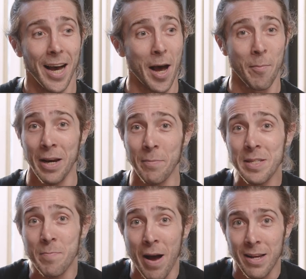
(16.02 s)
My name
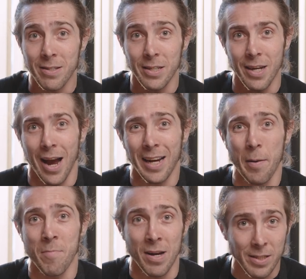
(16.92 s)
is Massi, aka
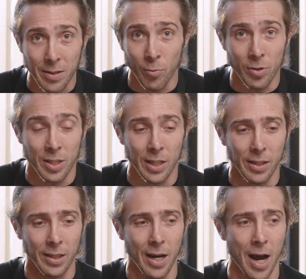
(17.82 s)
Massimo
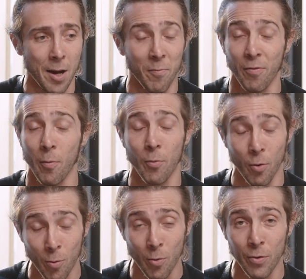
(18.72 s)
Zitti. I'm from
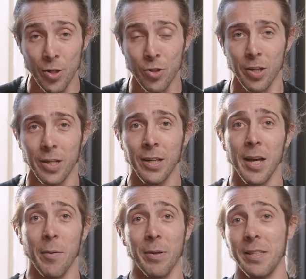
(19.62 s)
Rome originally,
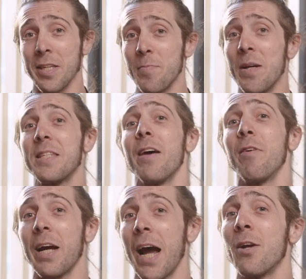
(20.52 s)
but this is my
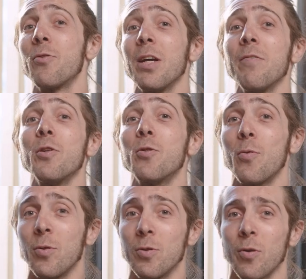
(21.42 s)
seventh country. I live in
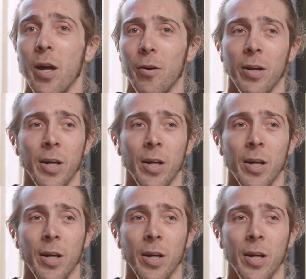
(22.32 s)
Toronto now.